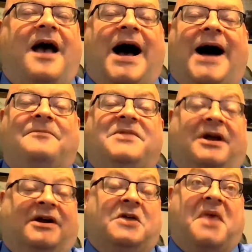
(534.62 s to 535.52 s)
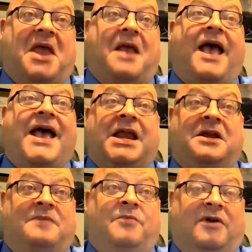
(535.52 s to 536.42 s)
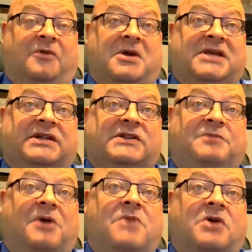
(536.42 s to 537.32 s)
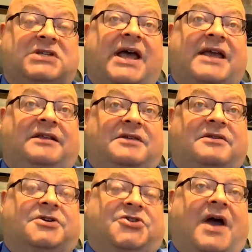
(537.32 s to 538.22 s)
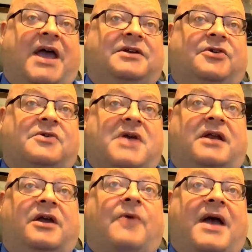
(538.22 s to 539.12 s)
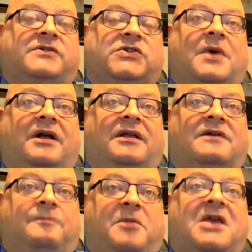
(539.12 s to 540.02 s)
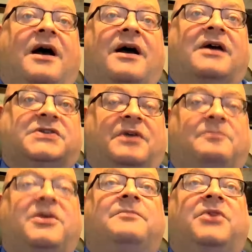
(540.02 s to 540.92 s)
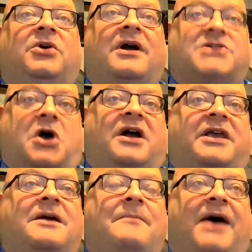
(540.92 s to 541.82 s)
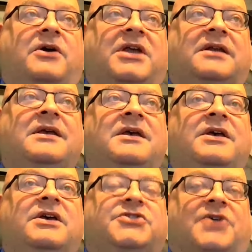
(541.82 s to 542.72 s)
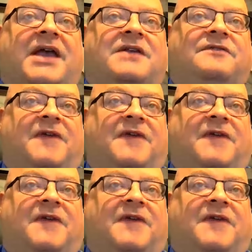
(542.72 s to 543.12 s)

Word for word: Um, there could be any number of reasons, but most likely they're trying to create a groundswell of R so that people are talking about it, trying to